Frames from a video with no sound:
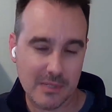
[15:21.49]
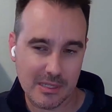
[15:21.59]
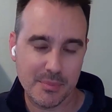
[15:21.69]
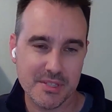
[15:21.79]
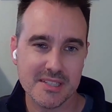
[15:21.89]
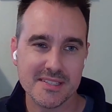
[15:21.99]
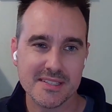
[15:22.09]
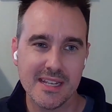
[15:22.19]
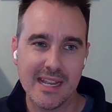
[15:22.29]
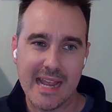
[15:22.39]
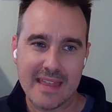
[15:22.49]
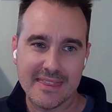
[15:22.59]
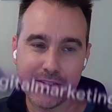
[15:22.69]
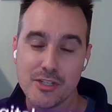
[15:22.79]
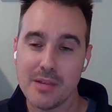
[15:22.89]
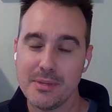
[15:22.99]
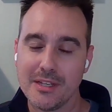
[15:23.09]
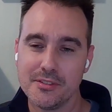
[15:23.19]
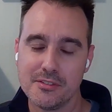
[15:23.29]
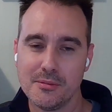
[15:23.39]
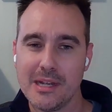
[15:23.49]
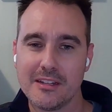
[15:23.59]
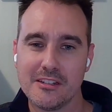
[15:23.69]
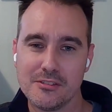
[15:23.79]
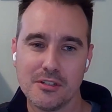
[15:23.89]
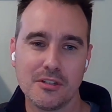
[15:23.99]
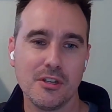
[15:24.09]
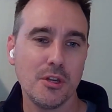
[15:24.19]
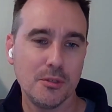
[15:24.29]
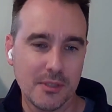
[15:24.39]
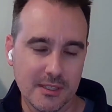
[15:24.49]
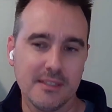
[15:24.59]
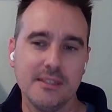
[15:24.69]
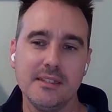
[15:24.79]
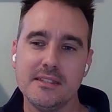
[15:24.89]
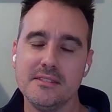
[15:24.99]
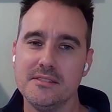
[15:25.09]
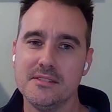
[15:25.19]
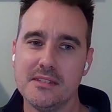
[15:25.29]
business, and then jbldigitalmarketing.co is